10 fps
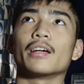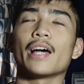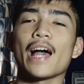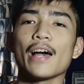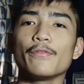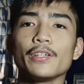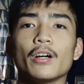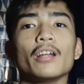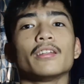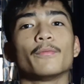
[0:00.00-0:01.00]
heavy
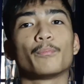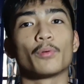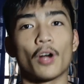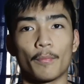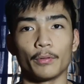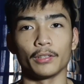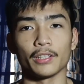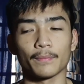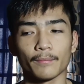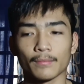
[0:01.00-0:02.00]
on the
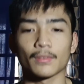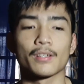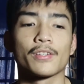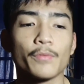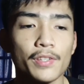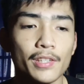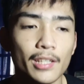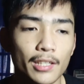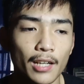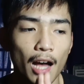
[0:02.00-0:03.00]
properly. So we
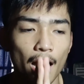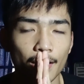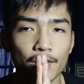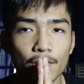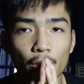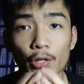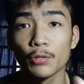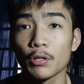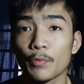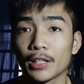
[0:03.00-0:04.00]
see, I started
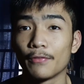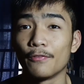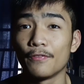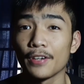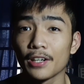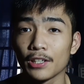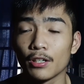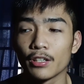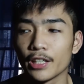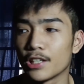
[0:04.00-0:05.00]
yo-yoing at a very
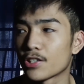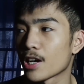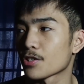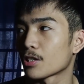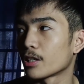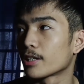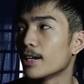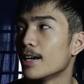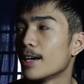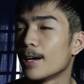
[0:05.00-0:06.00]
young age, actually, like
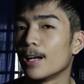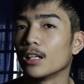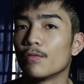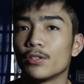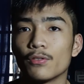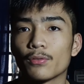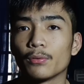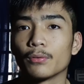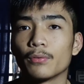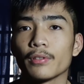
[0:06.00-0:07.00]
11 years
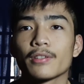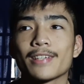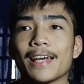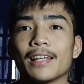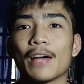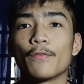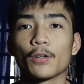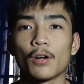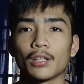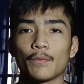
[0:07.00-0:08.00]
old or 10. I
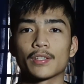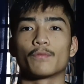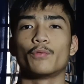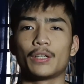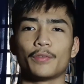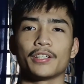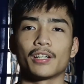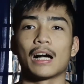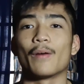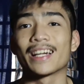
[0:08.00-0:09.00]
forgot. I was like really
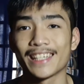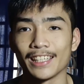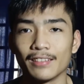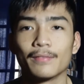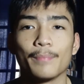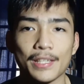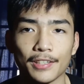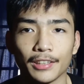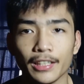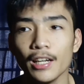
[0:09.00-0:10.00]
young, a kid
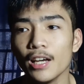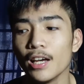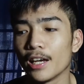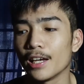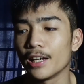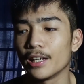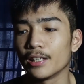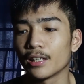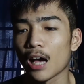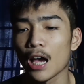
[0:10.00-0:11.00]
basically.
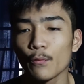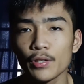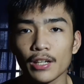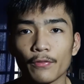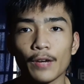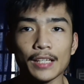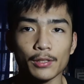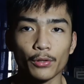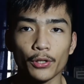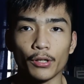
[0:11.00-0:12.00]
And I was a
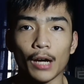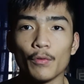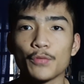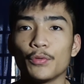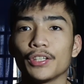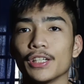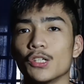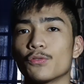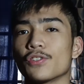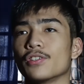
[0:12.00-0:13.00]
fast learner. I was really
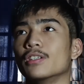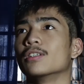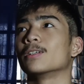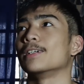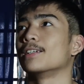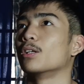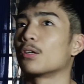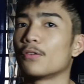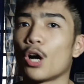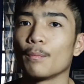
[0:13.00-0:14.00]
interested in a
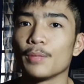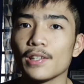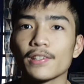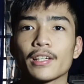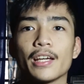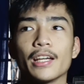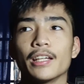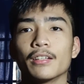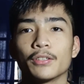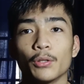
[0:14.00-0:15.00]
lot of hobbies,
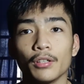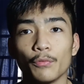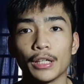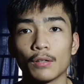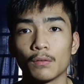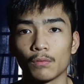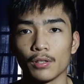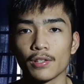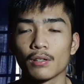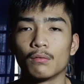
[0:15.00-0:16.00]
and yo-yoing
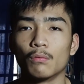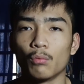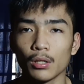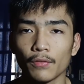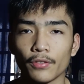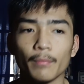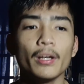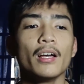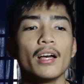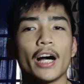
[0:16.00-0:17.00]
was one of them.
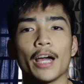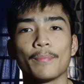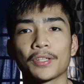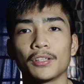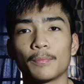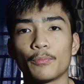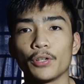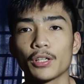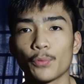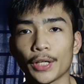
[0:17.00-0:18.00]
I picked it up
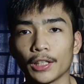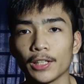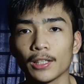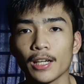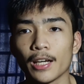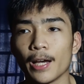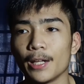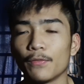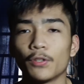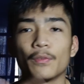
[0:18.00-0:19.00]
pretty quickly,
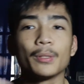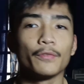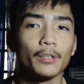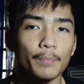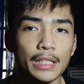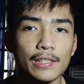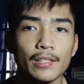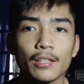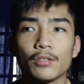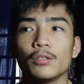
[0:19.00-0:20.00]
and if you're from the
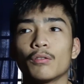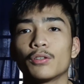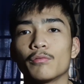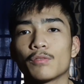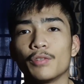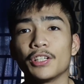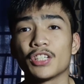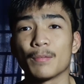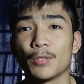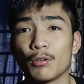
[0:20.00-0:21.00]
Philippines, you know there was really
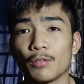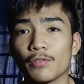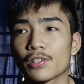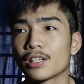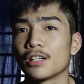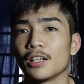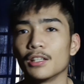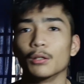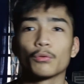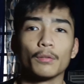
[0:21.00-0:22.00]
cheap yo-yos
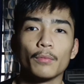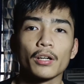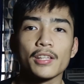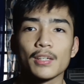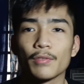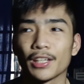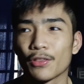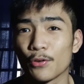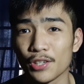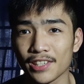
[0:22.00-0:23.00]
in the local market, for
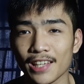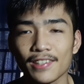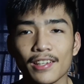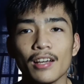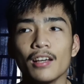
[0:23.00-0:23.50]
like 30 cents